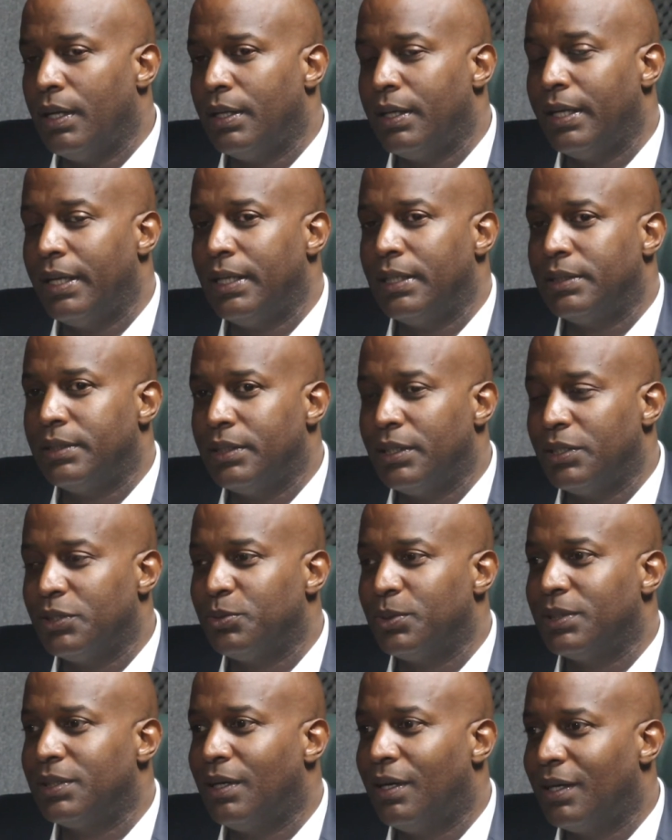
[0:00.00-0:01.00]
In 8 years,
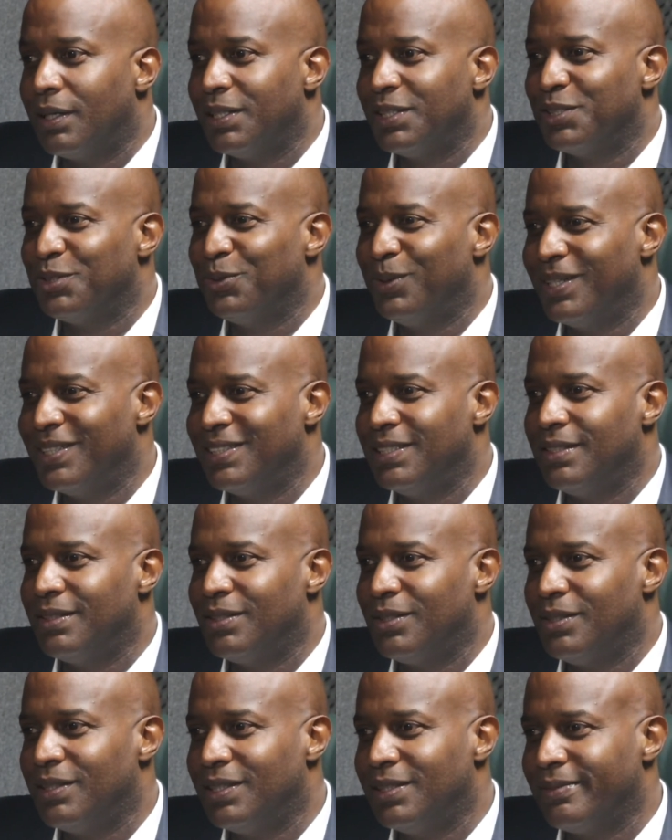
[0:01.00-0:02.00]
we're talking
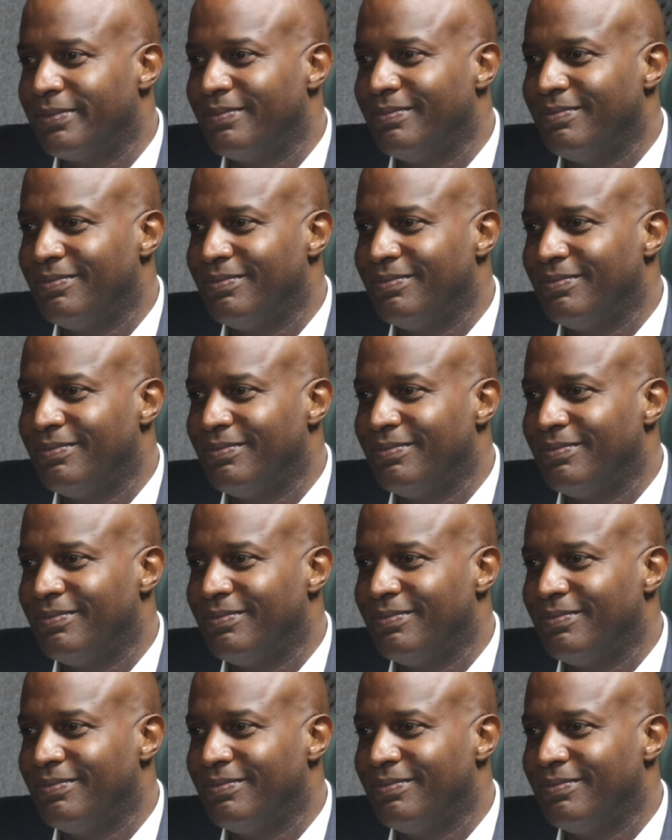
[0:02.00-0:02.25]
2030.